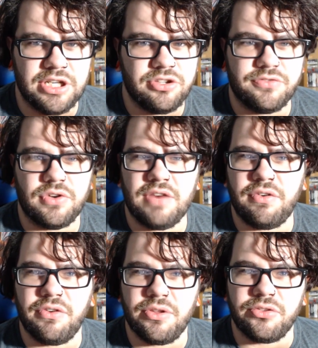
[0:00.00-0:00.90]
And it took
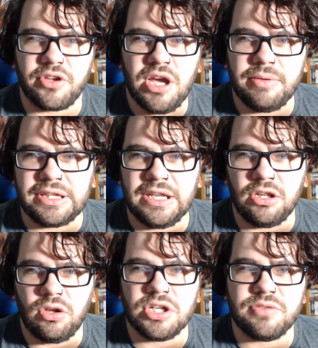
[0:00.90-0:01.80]
forever for those to come. Like, they
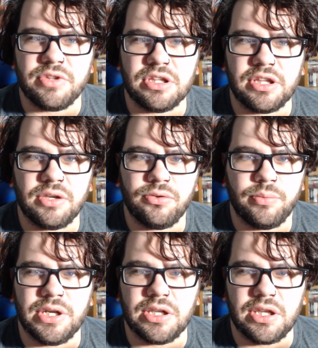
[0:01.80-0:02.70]
didn't launch with it. Like, it was
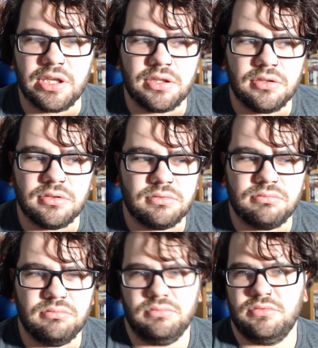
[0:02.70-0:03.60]
weird.
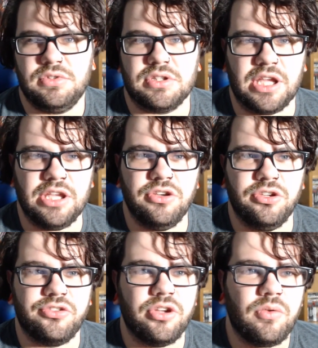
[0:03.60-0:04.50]
Like you
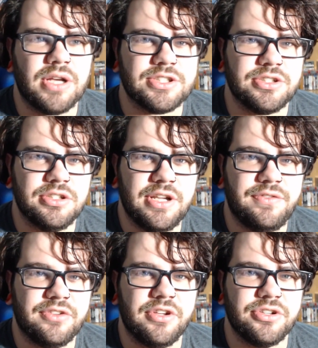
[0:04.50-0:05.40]
can still watch
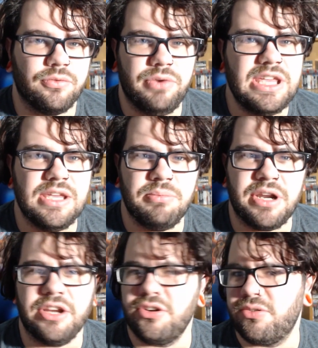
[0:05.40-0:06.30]
Netflix on your Wii, but
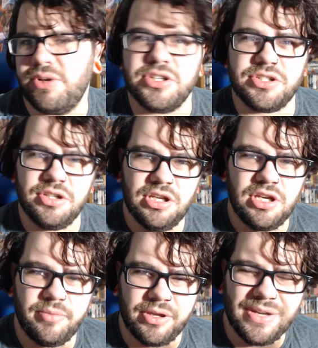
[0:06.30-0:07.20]
not your Switch.
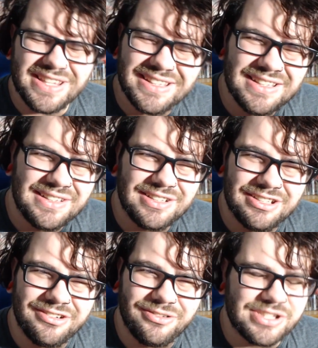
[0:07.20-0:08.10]
I'm like, what?
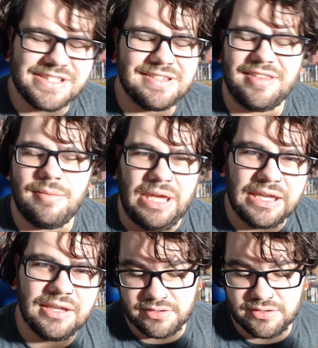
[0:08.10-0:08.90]
What sense does that make?